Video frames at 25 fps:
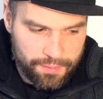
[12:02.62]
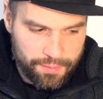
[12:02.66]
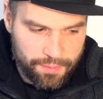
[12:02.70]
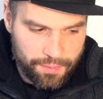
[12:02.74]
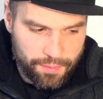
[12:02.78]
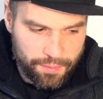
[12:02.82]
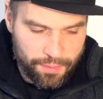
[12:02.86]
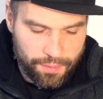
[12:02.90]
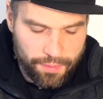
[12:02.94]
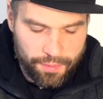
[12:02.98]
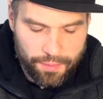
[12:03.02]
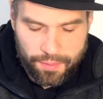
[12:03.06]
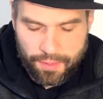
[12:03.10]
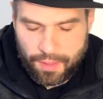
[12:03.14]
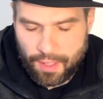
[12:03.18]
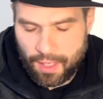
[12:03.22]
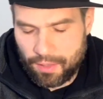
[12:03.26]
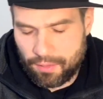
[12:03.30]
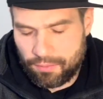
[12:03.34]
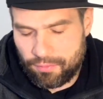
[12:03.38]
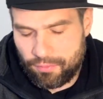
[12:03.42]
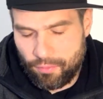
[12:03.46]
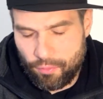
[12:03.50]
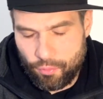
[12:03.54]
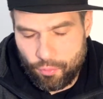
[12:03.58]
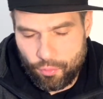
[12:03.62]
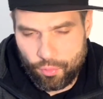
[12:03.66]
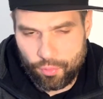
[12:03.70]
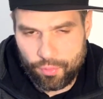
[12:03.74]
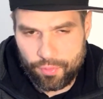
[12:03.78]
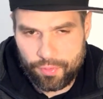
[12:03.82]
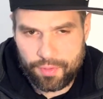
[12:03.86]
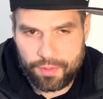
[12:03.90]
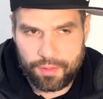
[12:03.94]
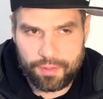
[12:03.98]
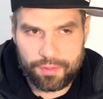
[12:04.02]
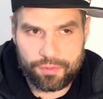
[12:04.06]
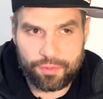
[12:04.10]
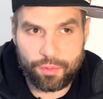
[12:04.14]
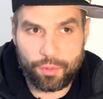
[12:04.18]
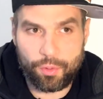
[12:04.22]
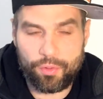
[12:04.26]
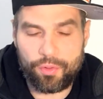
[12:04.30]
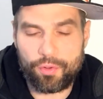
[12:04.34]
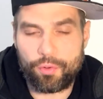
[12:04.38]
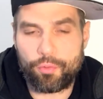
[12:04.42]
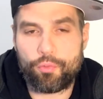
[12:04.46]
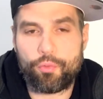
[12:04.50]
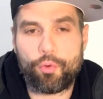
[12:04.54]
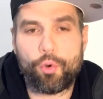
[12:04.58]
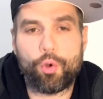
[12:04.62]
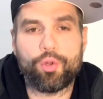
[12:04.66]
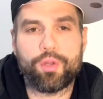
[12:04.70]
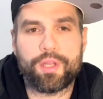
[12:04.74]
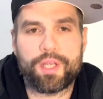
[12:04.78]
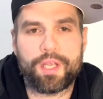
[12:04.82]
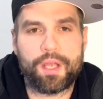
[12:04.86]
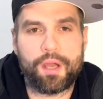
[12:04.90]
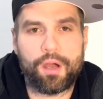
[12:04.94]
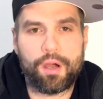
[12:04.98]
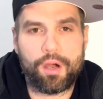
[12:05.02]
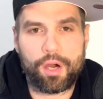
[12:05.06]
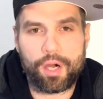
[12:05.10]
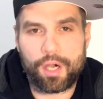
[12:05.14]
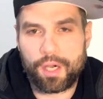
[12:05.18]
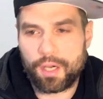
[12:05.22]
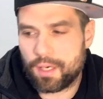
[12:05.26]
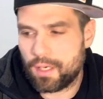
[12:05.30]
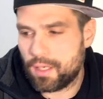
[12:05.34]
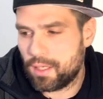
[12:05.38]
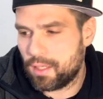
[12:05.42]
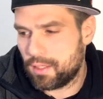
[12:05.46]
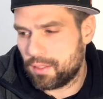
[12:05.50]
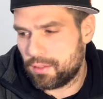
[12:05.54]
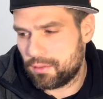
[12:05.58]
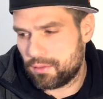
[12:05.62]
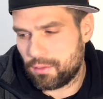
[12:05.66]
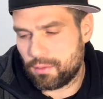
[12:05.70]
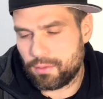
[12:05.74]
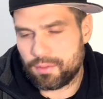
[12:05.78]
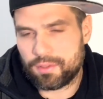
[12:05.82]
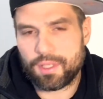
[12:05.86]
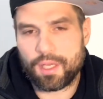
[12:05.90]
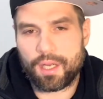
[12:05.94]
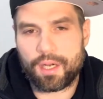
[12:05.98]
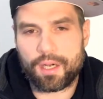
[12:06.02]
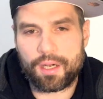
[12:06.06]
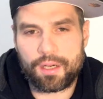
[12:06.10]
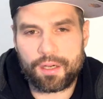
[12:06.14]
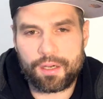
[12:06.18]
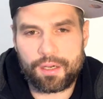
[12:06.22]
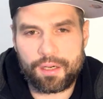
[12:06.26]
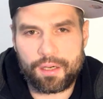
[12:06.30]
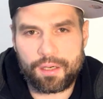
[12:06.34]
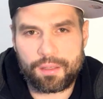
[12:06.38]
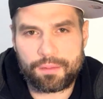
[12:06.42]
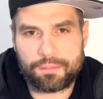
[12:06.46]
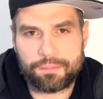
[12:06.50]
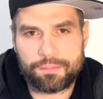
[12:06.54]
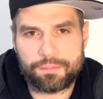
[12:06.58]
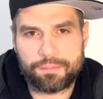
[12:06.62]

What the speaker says: the kind of, it's called the rolling R. So it's rrr.